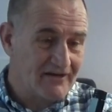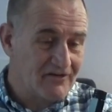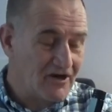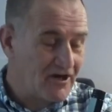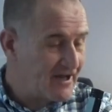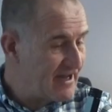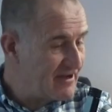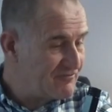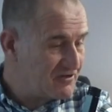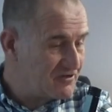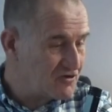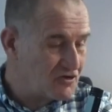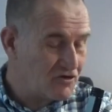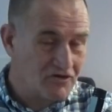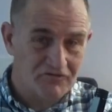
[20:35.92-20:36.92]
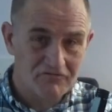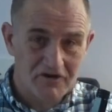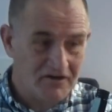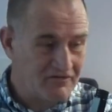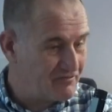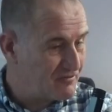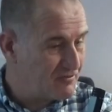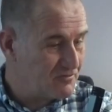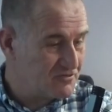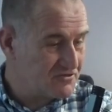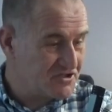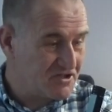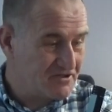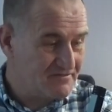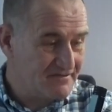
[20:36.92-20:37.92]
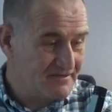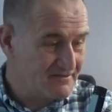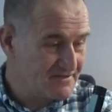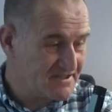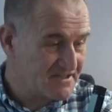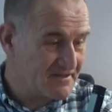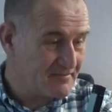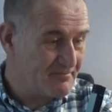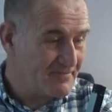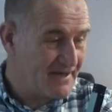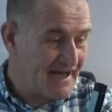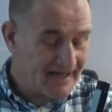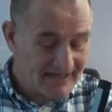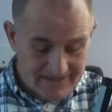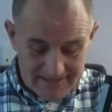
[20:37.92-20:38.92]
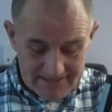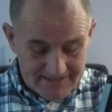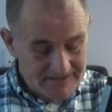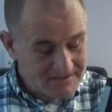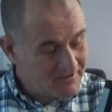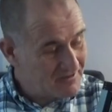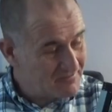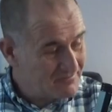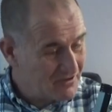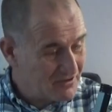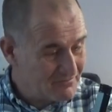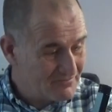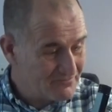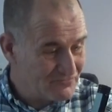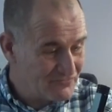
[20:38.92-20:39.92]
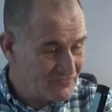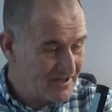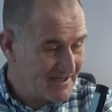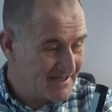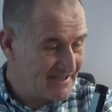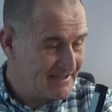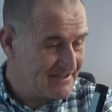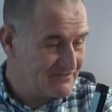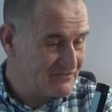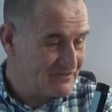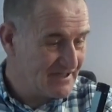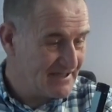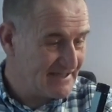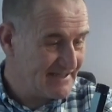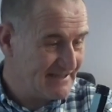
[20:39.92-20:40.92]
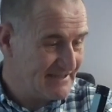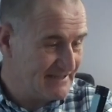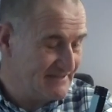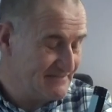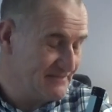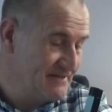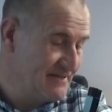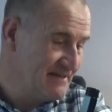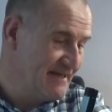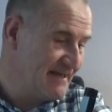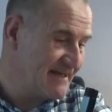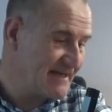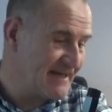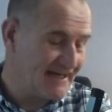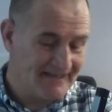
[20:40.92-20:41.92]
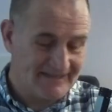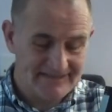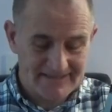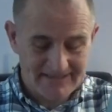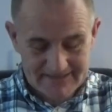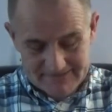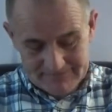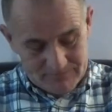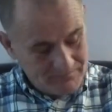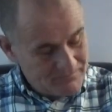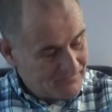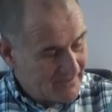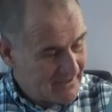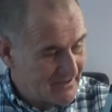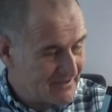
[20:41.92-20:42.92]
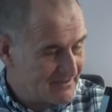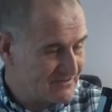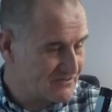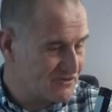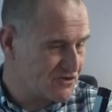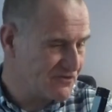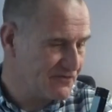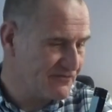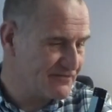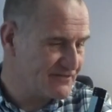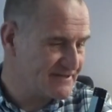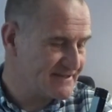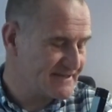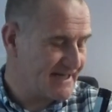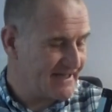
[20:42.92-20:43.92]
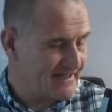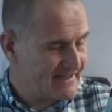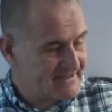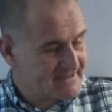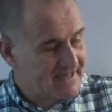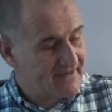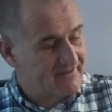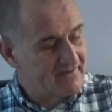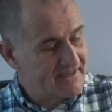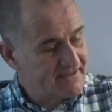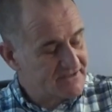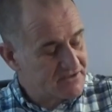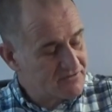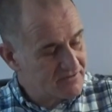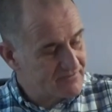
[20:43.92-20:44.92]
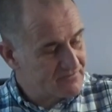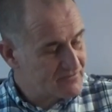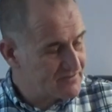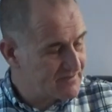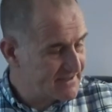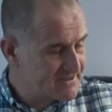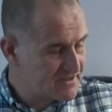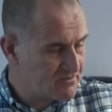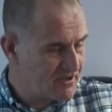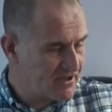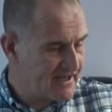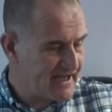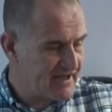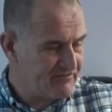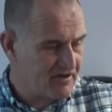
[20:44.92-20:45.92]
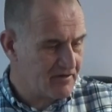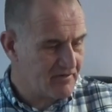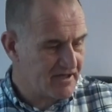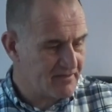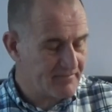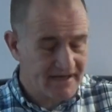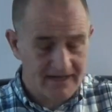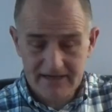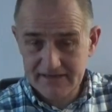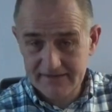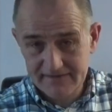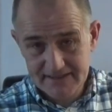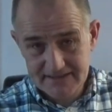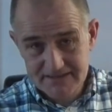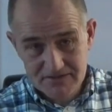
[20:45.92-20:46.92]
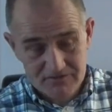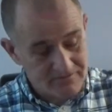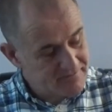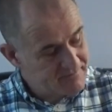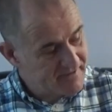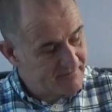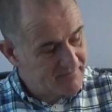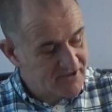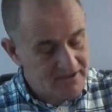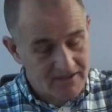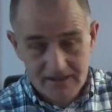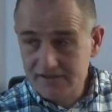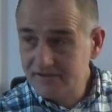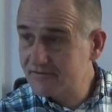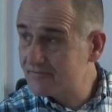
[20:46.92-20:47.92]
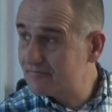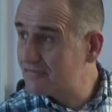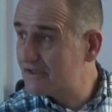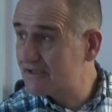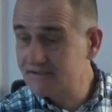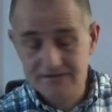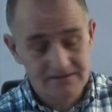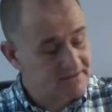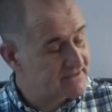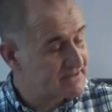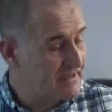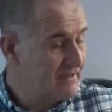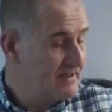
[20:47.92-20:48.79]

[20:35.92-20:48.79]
I haven't got a rifle what shoots them badly, so I'm really, really keen to sort of take these out. These are quite a heavyweight pellet, and these are going to be my hunting ones.